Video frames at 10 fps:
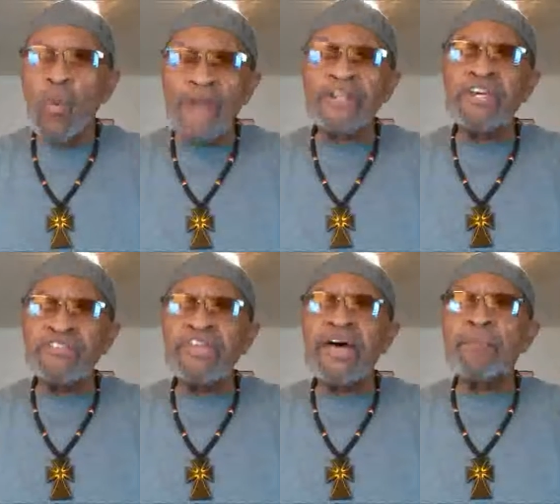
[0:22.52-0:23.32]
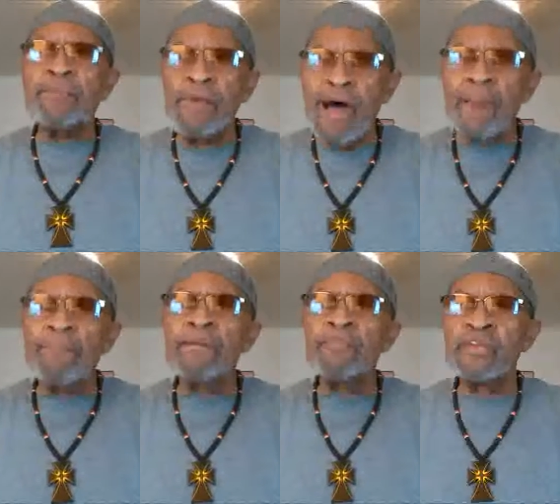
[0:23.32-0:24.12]
What is their
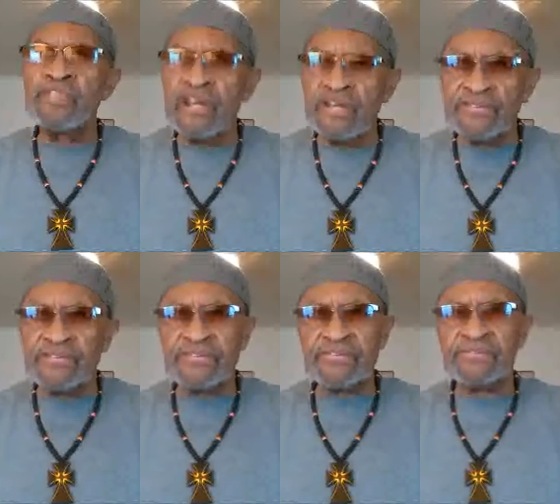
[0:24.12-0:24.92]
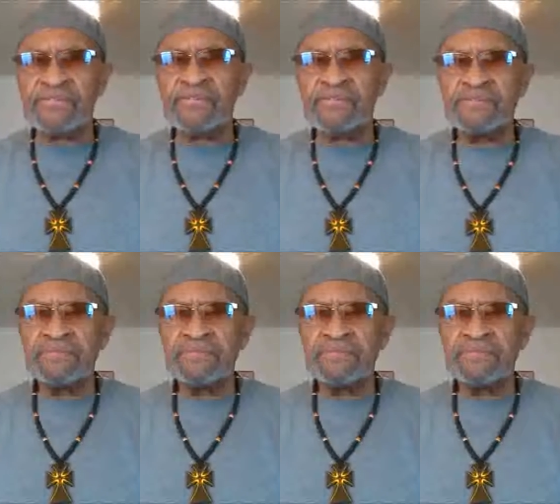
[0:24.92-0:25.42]
problem with us?